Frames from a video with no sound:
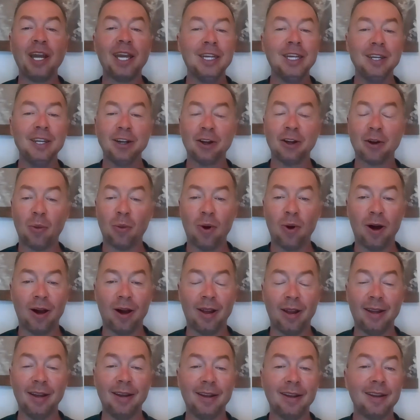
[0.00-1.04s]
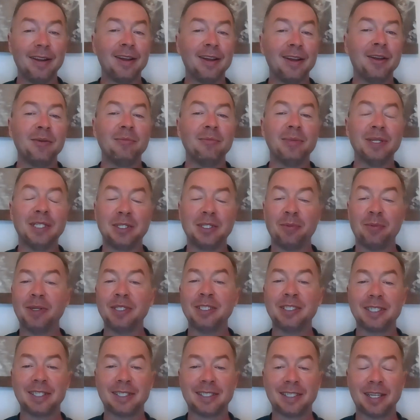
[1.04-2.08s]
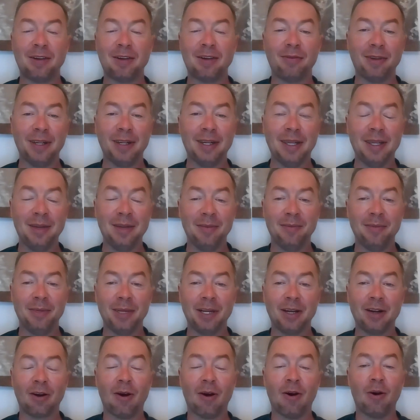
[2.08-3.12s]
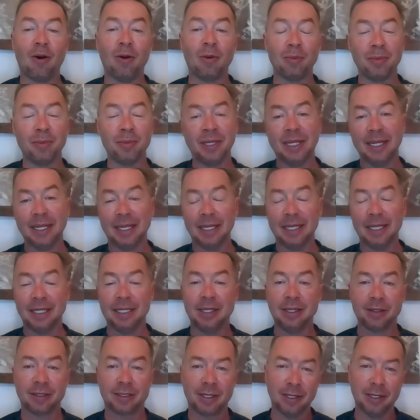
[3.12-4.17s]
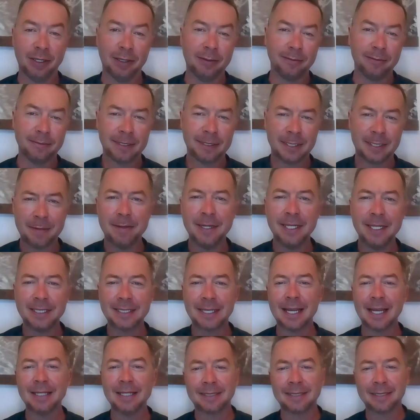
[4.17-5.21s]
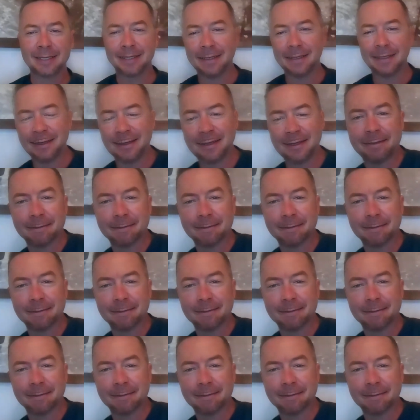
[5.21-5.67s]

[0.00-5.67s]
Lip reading: in year one, but you put yourself in a bigger hole beginning in year two. Does that make sense?